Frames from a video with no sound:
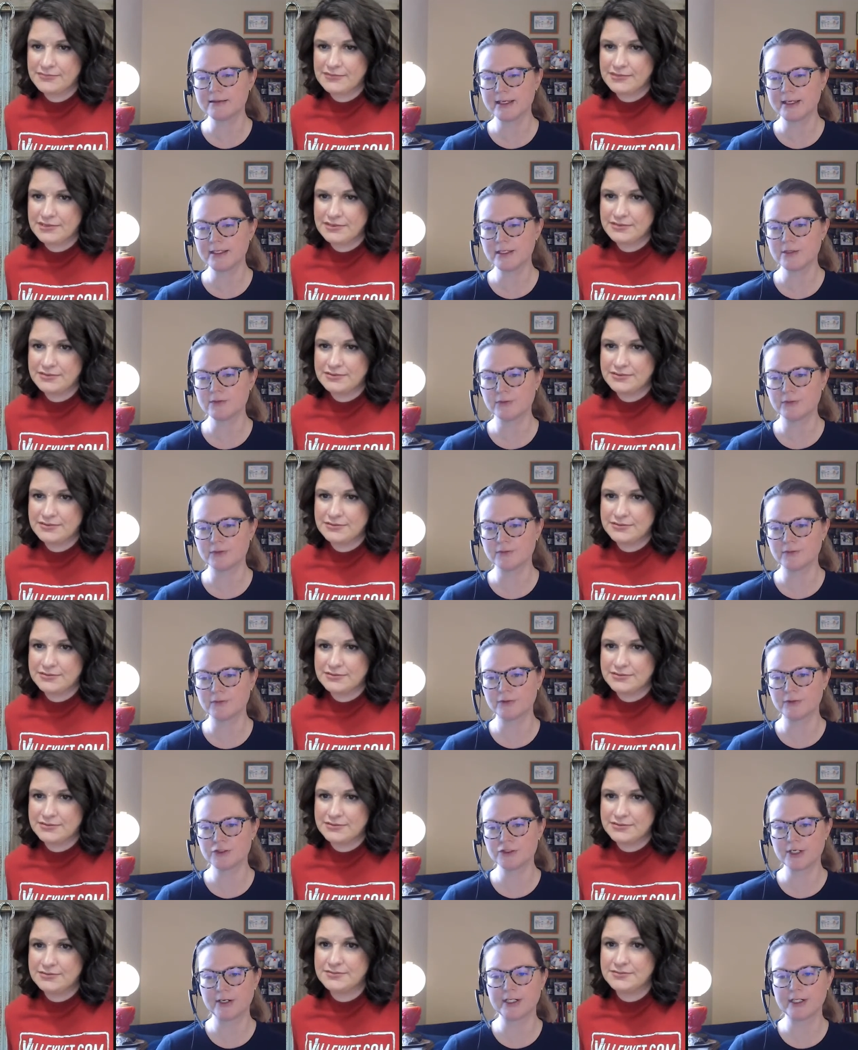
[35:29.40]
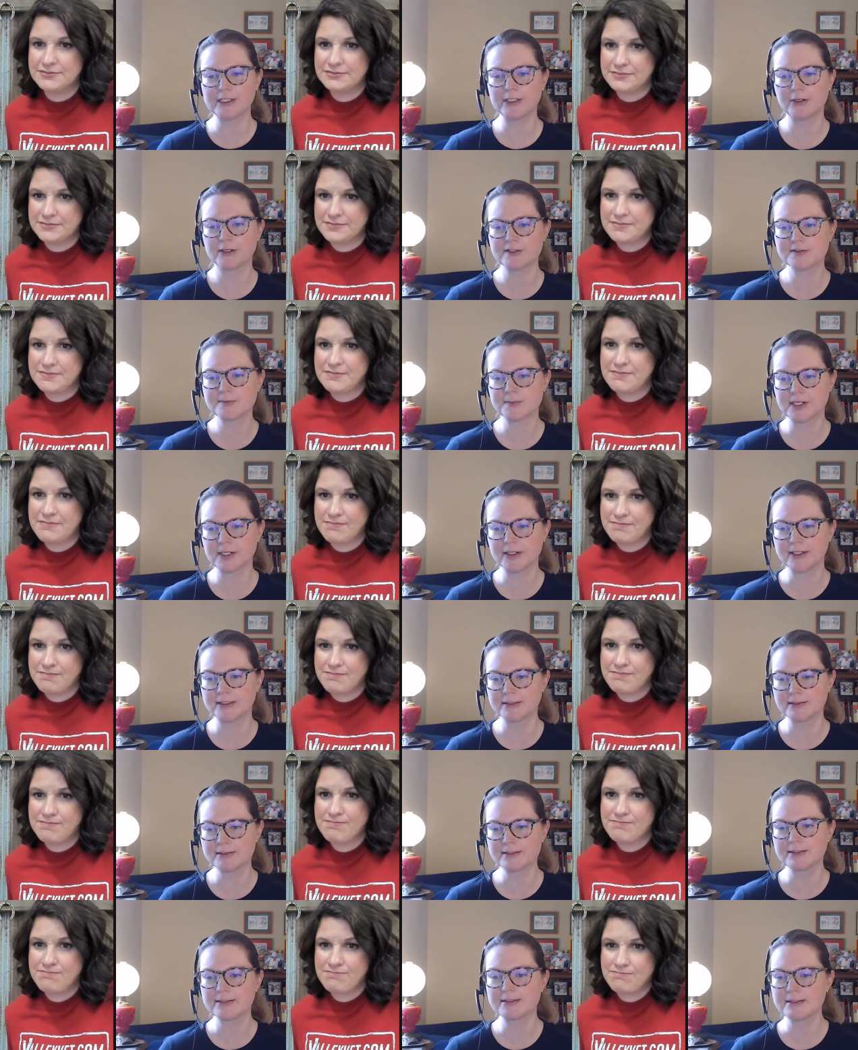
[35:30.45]
Speaker 1: thank you for, for sharing your
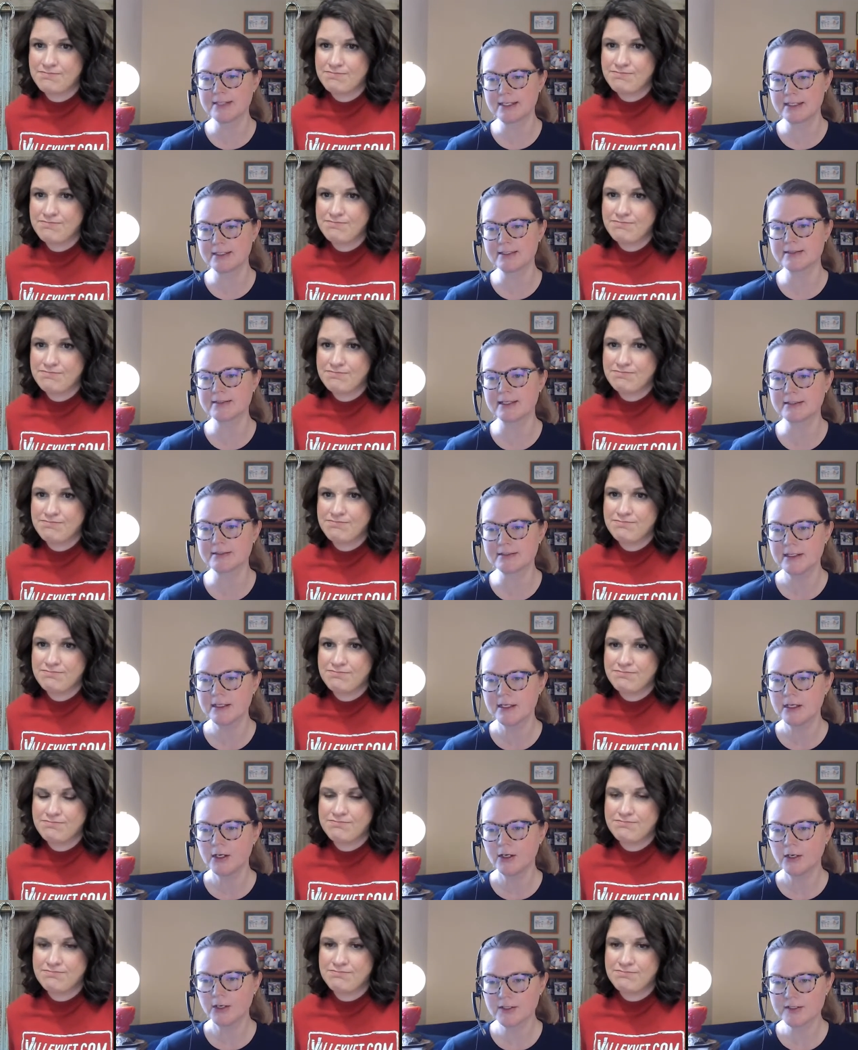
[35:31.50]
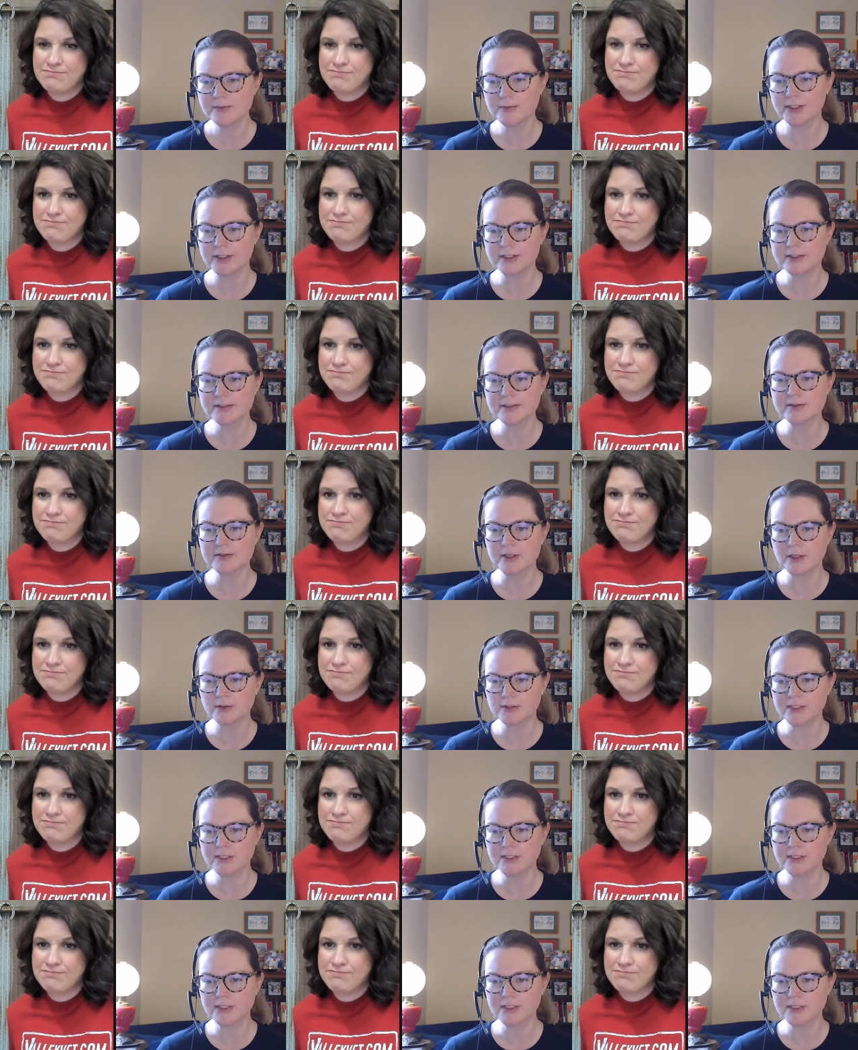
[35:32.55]
experience. And Nikki says, her experiences go